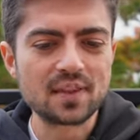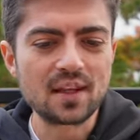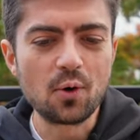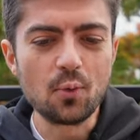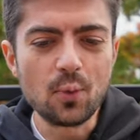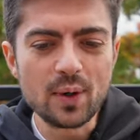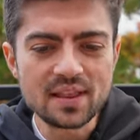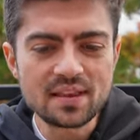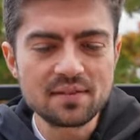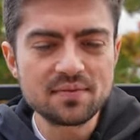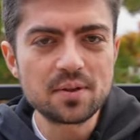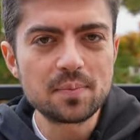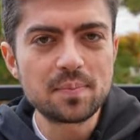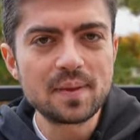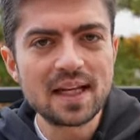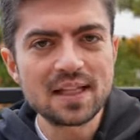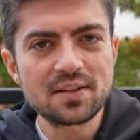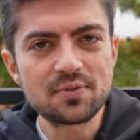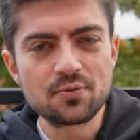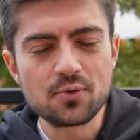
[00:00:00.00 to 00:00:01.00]
Width of the
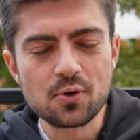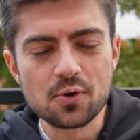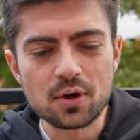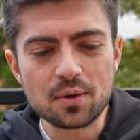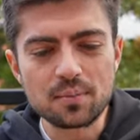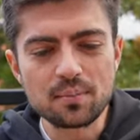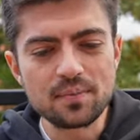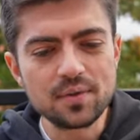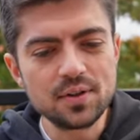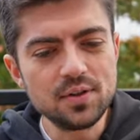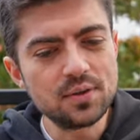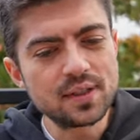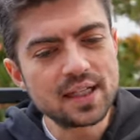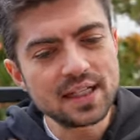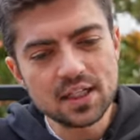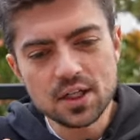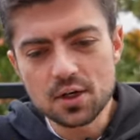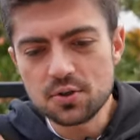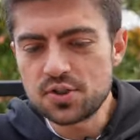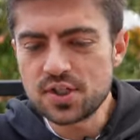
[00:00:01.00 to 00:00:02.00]
platform, you
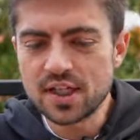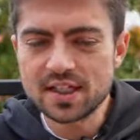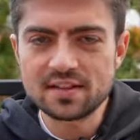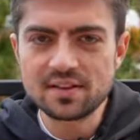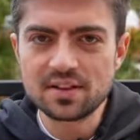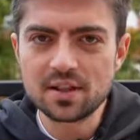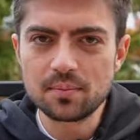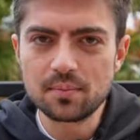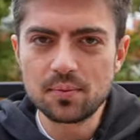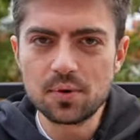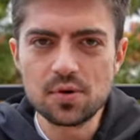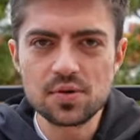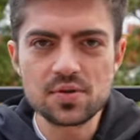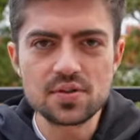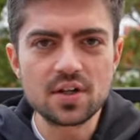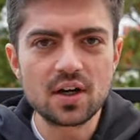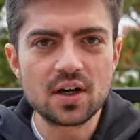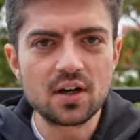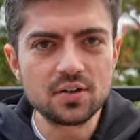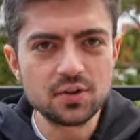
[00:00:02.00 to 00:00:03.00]
can go check the
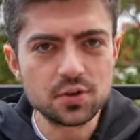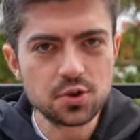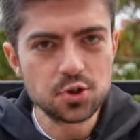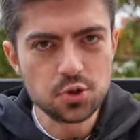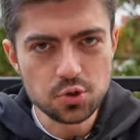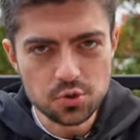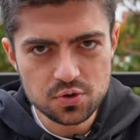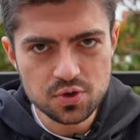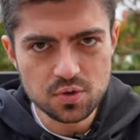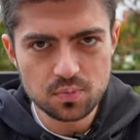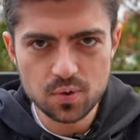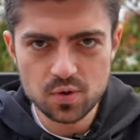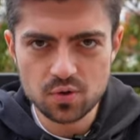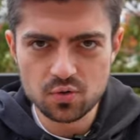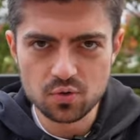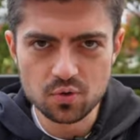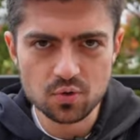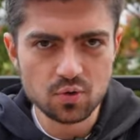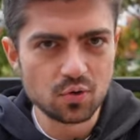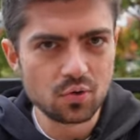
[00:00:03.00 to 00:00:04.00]
numbers on the Shoe Super
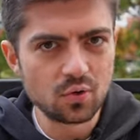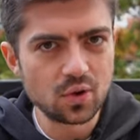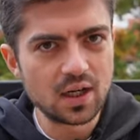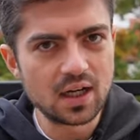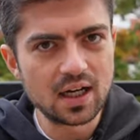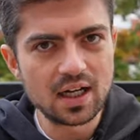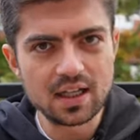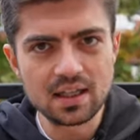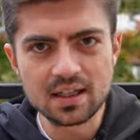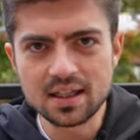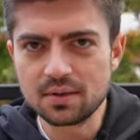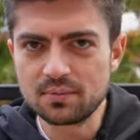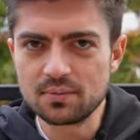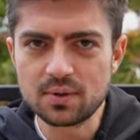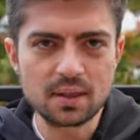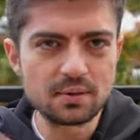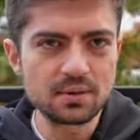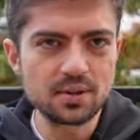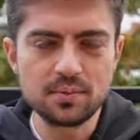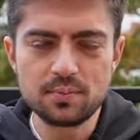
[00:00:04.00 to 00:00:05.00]
Tool. I'm
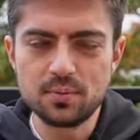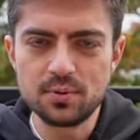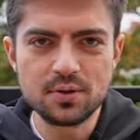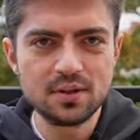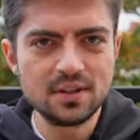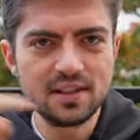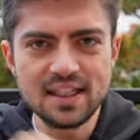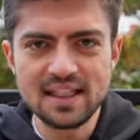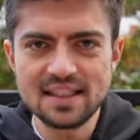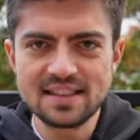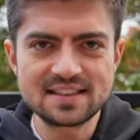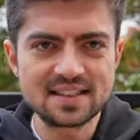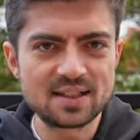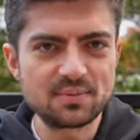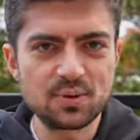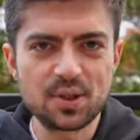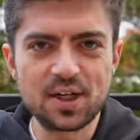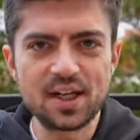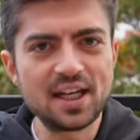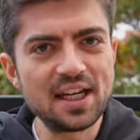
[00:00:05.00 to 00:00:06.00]
gonna put a link
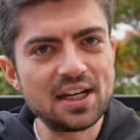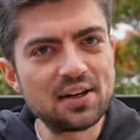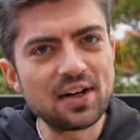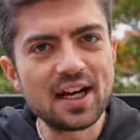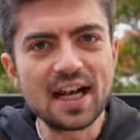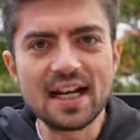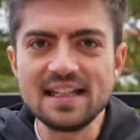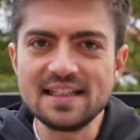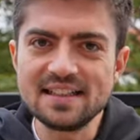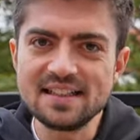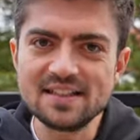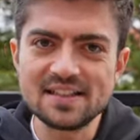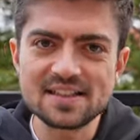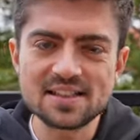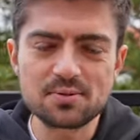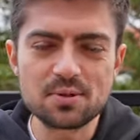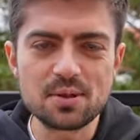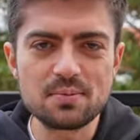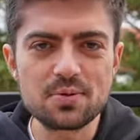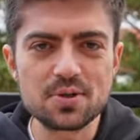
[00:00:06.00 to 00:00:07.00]
somewhere here and in the
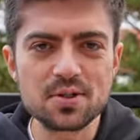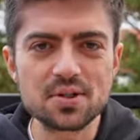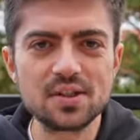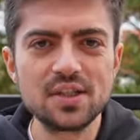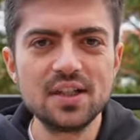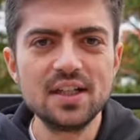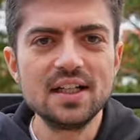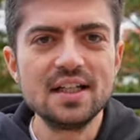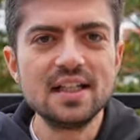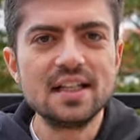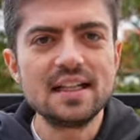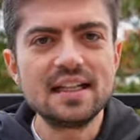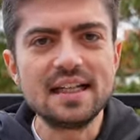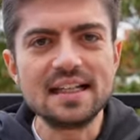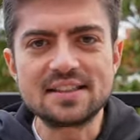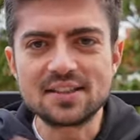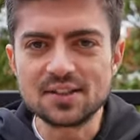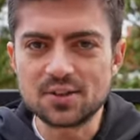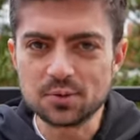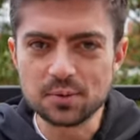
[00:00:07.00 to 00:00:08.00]
description.
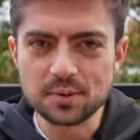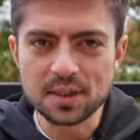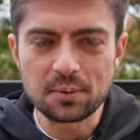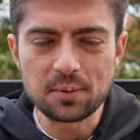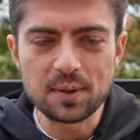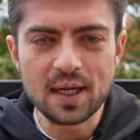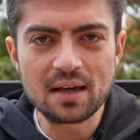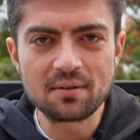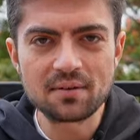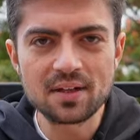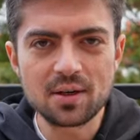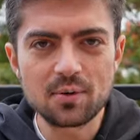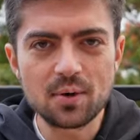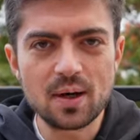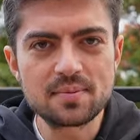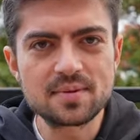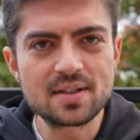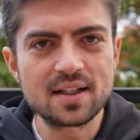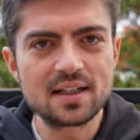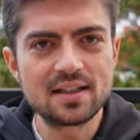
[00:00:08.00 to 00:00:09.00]
It's a tool that we have on our
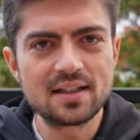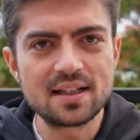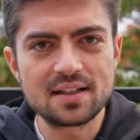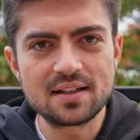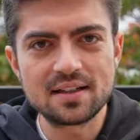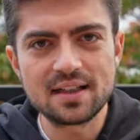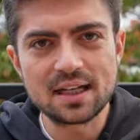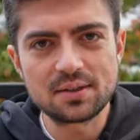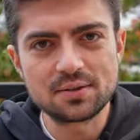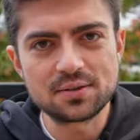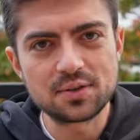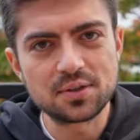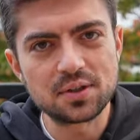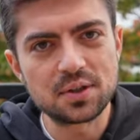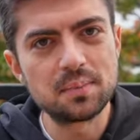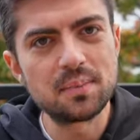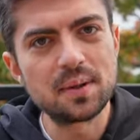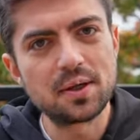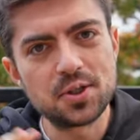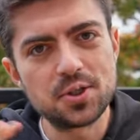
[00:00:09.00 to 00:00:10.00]
website that allows you to
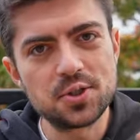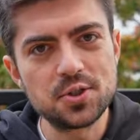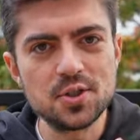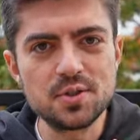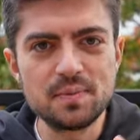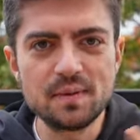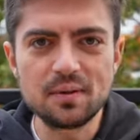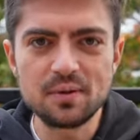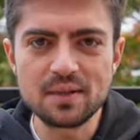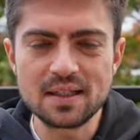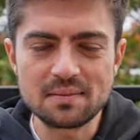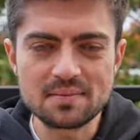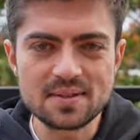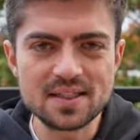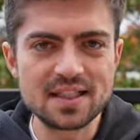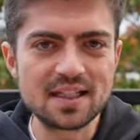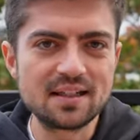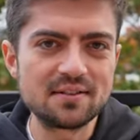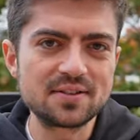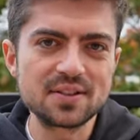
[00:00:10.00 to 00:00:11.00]
compare shoes between
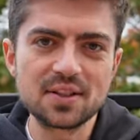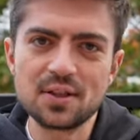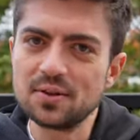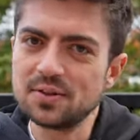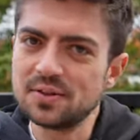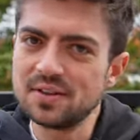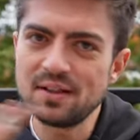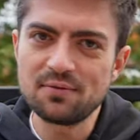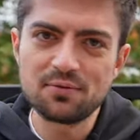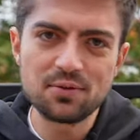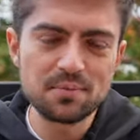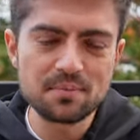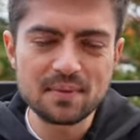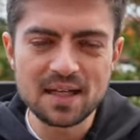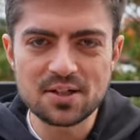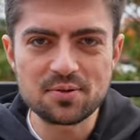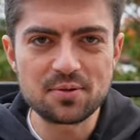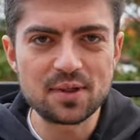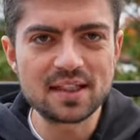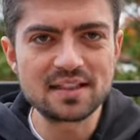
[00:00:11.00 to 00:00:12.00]
themselves, all the different
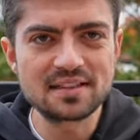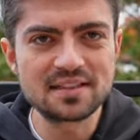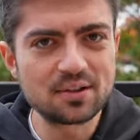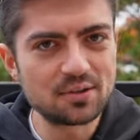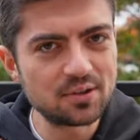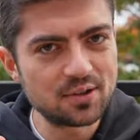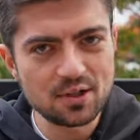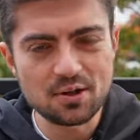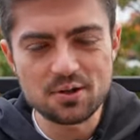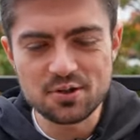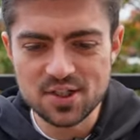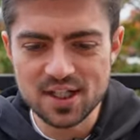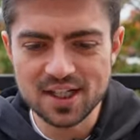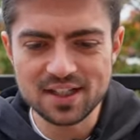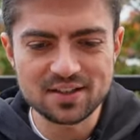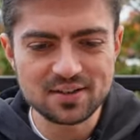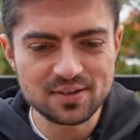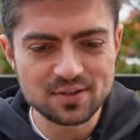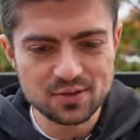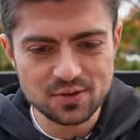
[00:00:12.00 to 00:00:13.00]
metrics, so go
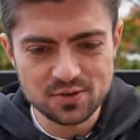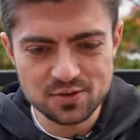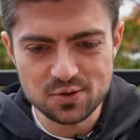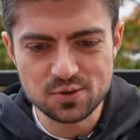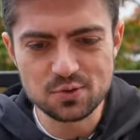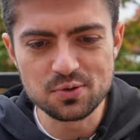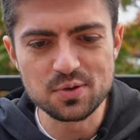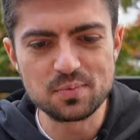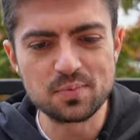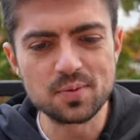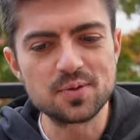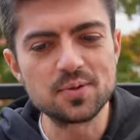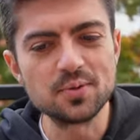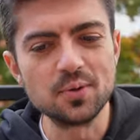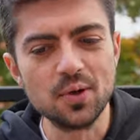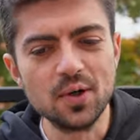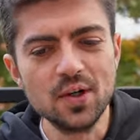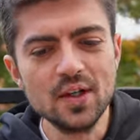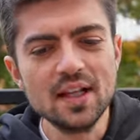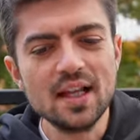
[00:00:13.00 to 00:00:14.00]
check the Shoe Super Tool.